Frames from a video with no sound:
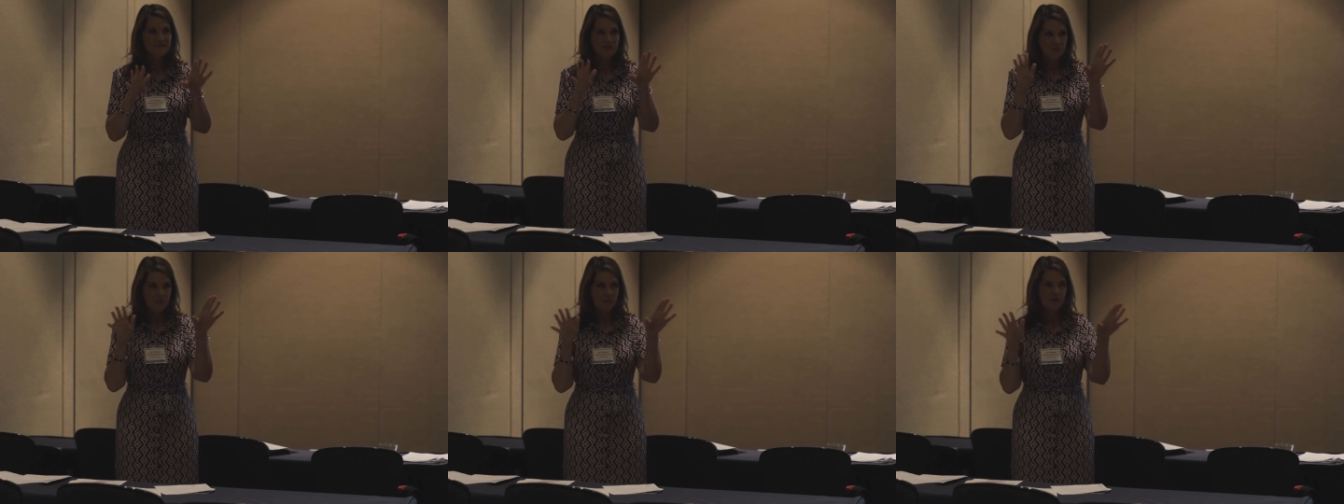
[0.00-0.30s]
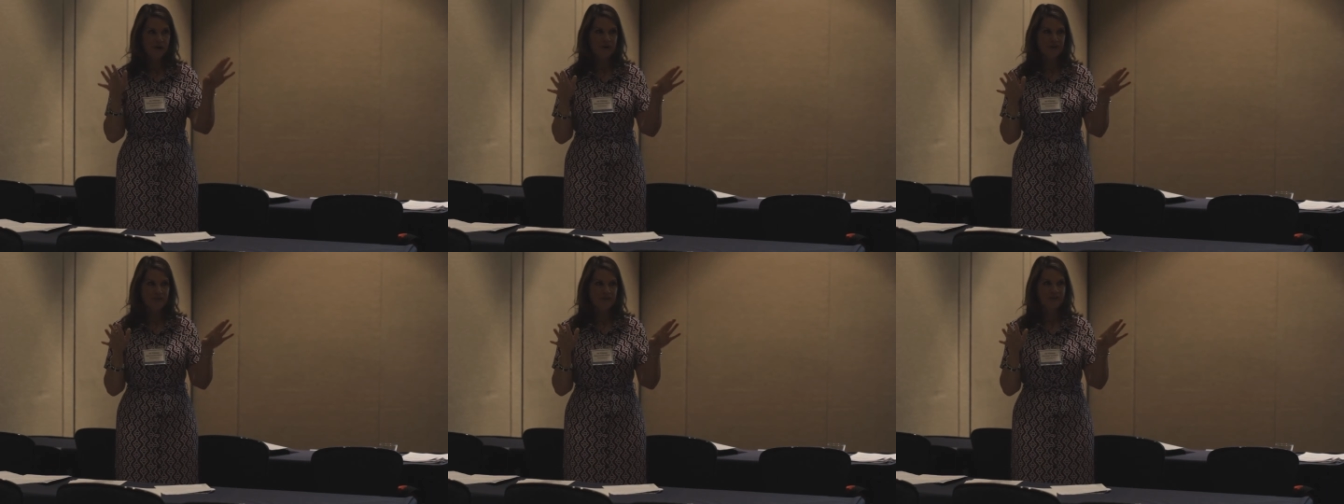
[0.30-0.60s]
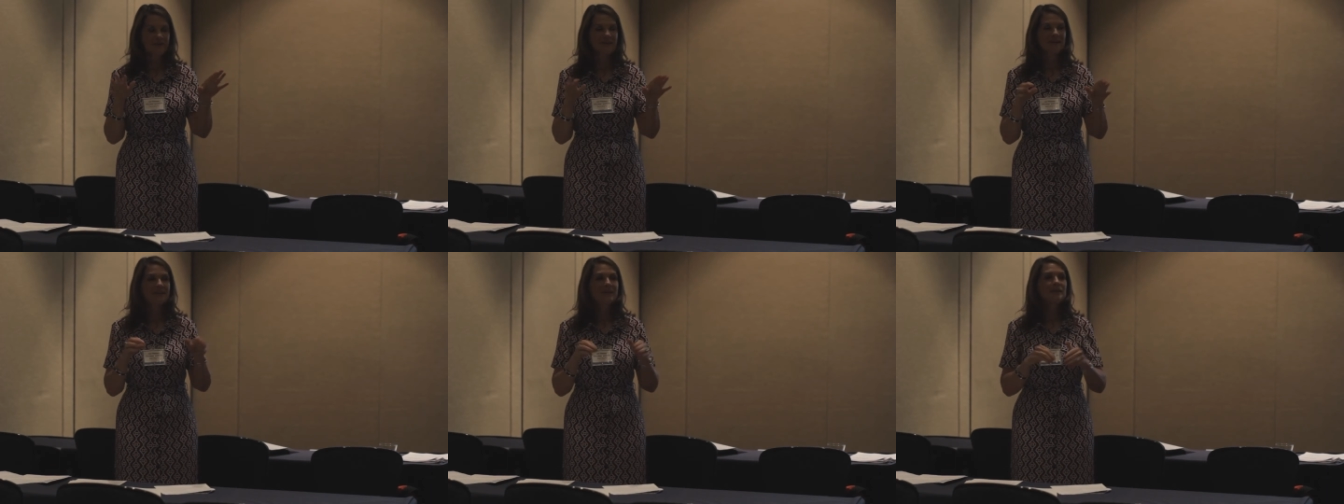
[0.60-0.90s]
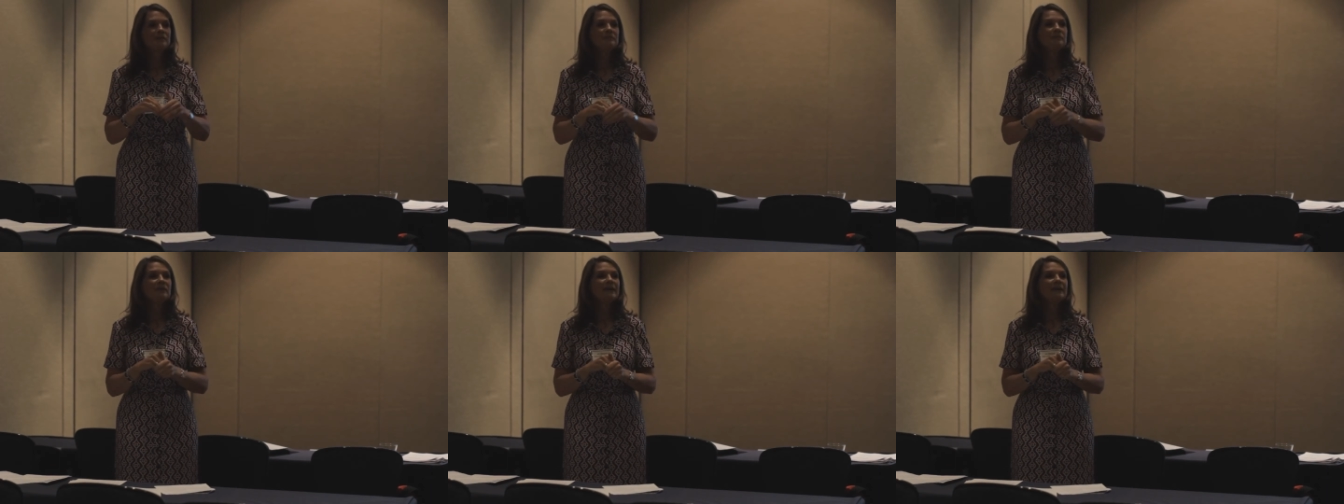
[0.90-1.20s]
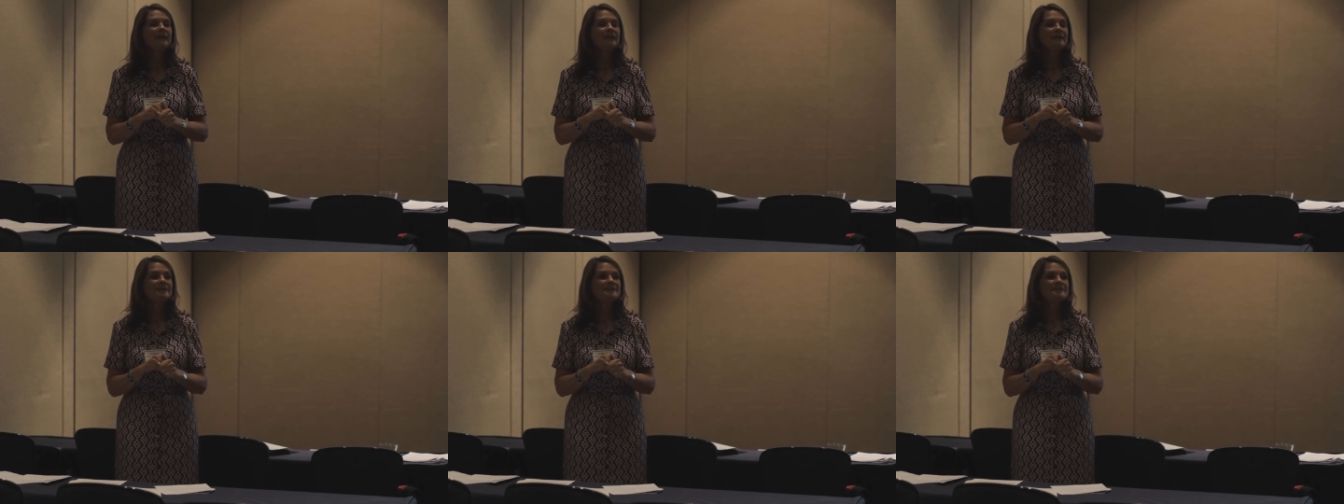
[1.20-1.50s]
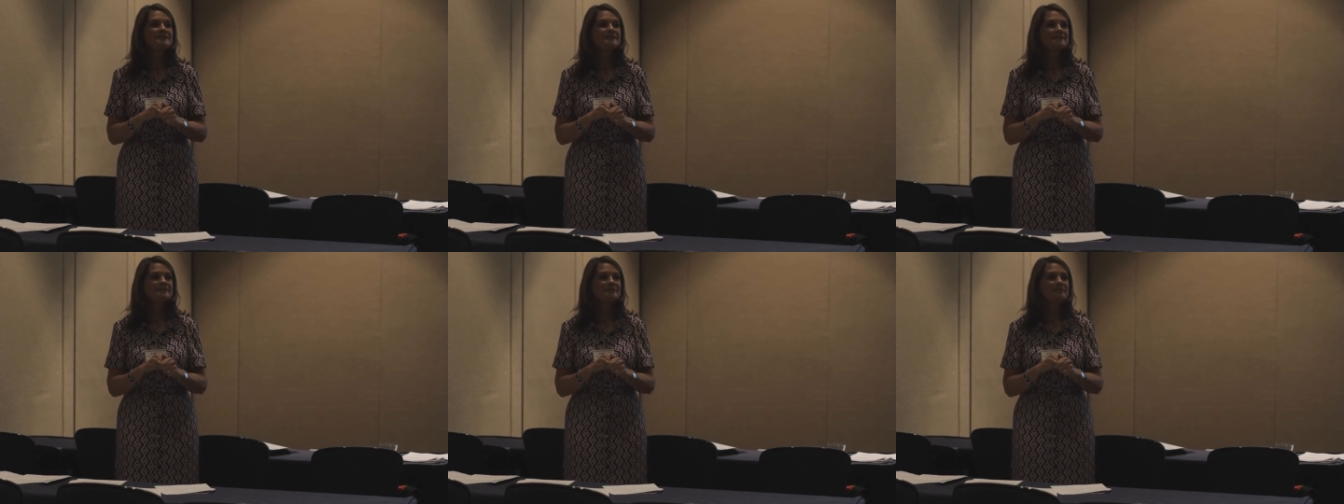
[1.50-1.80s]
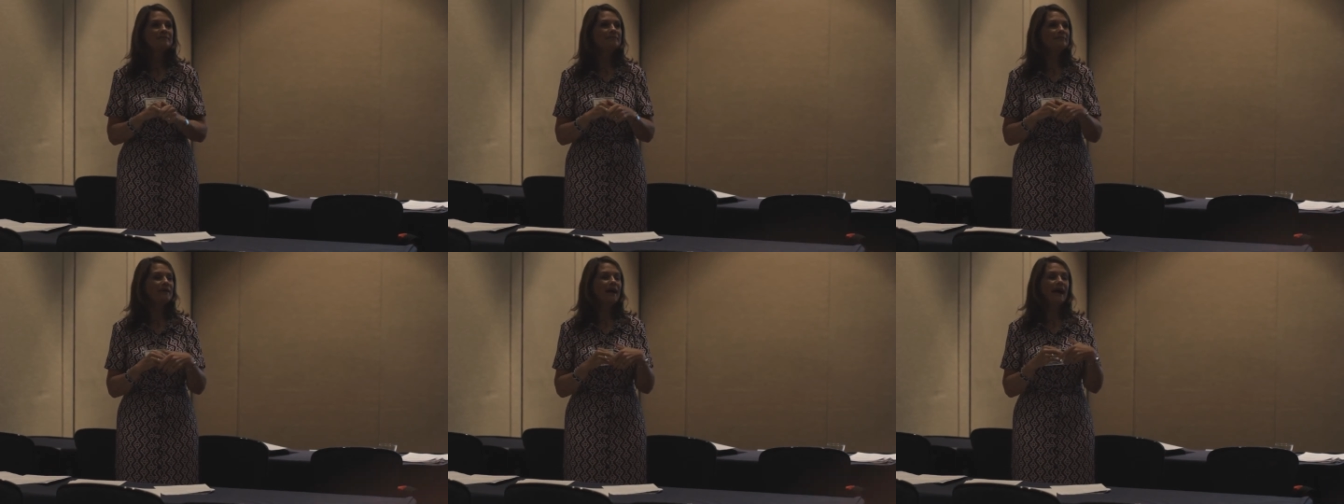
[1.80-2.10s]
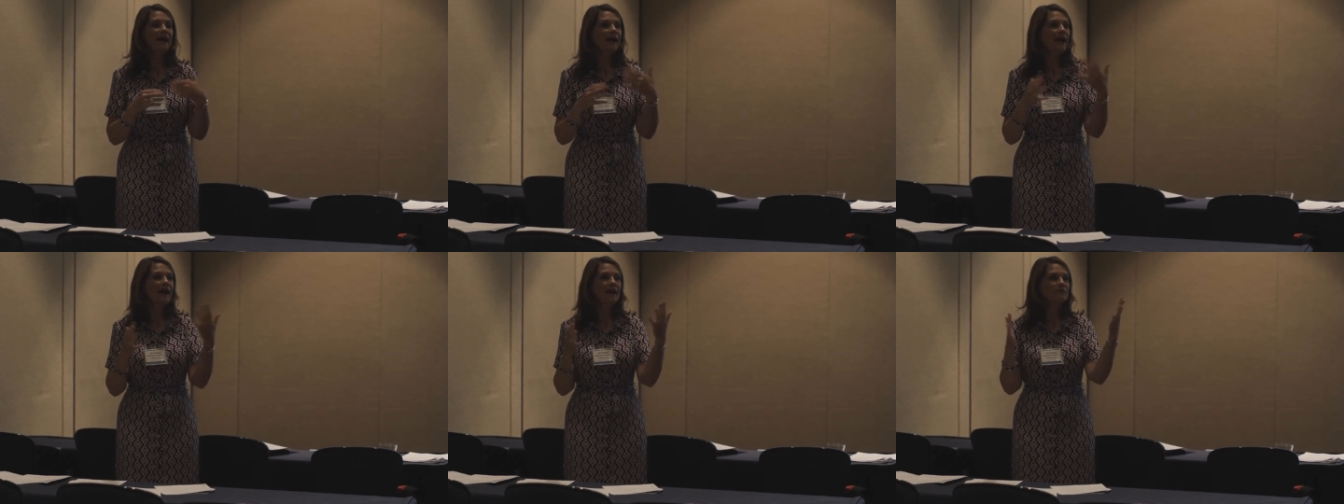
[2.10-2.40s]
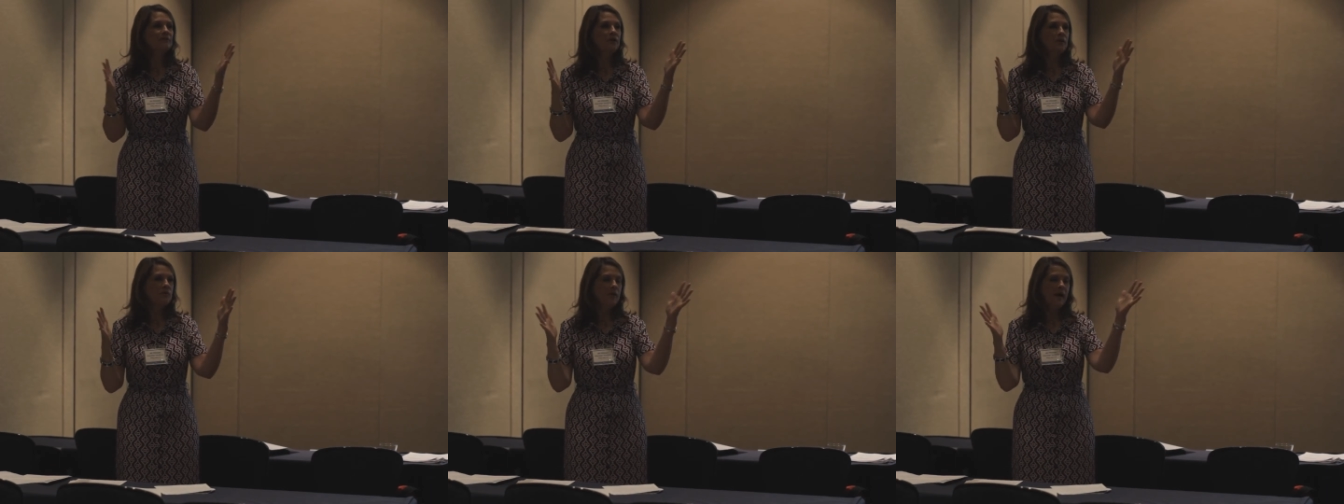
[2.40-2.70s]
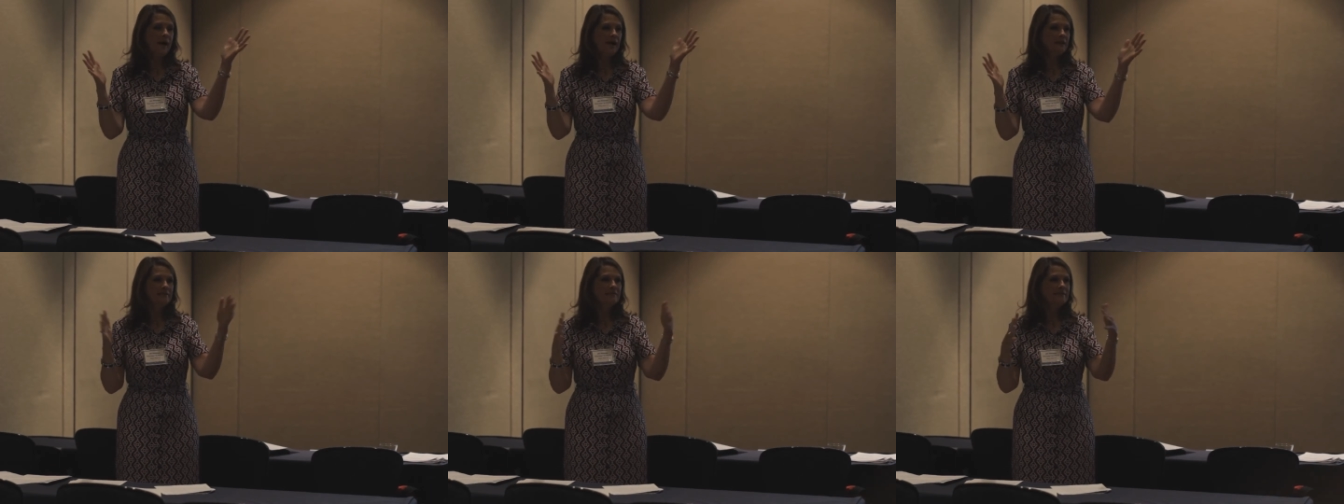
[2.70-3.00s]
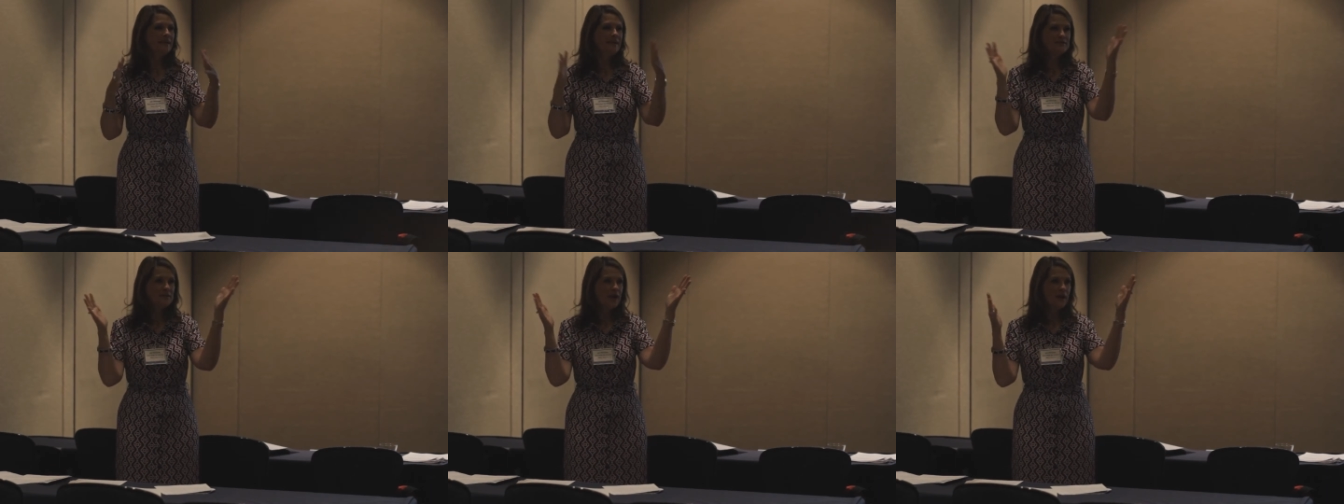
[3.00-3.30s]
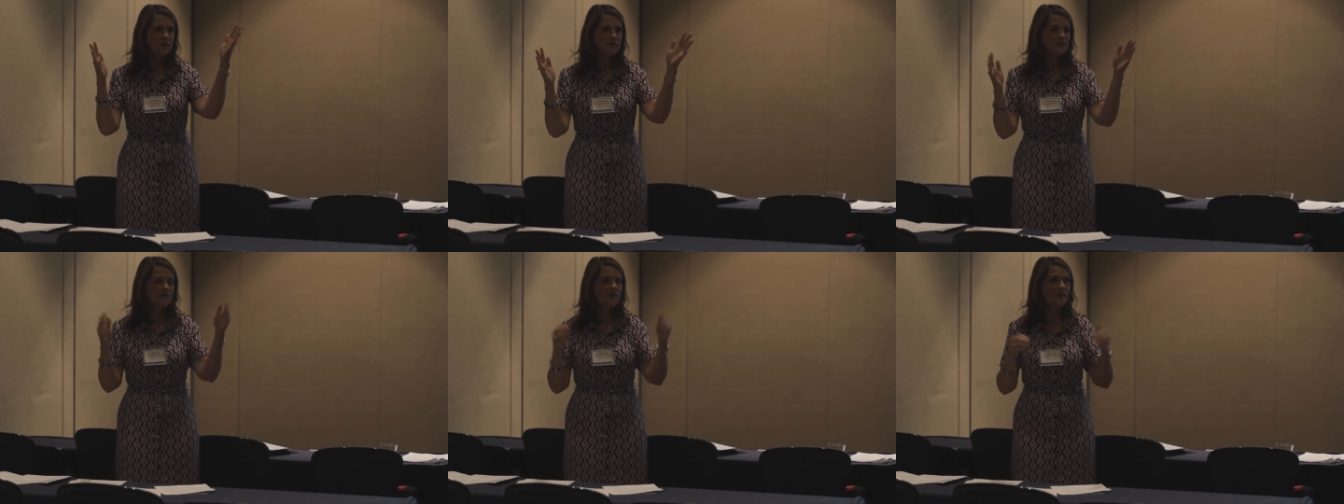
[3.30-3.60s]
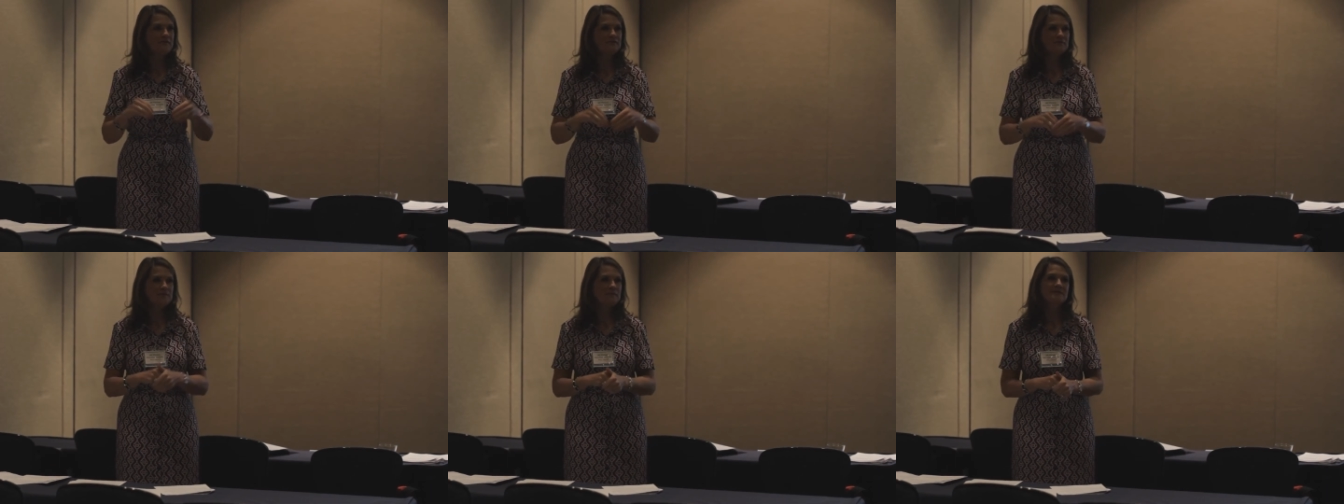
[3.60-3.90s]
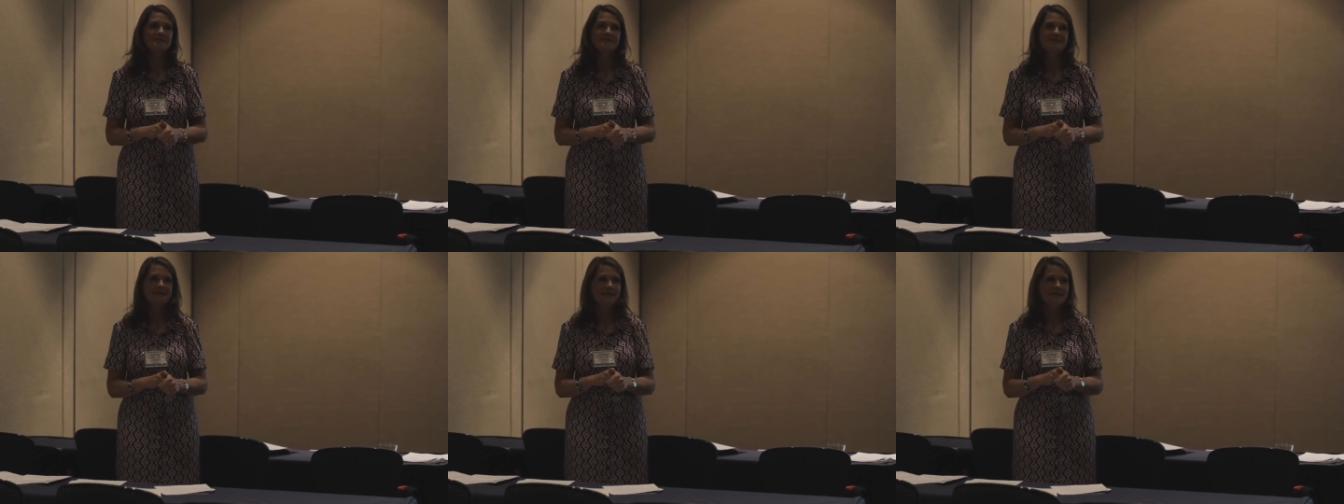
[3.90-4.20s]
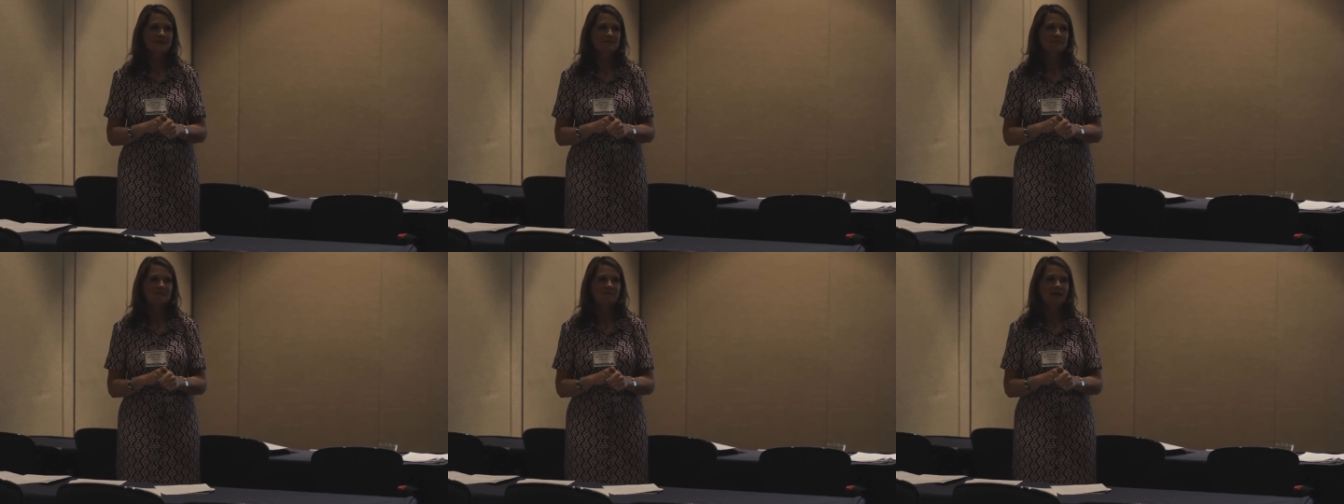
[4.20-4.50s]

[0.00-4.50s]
somewhere because I, I don't know why. That's, I heard that from the state.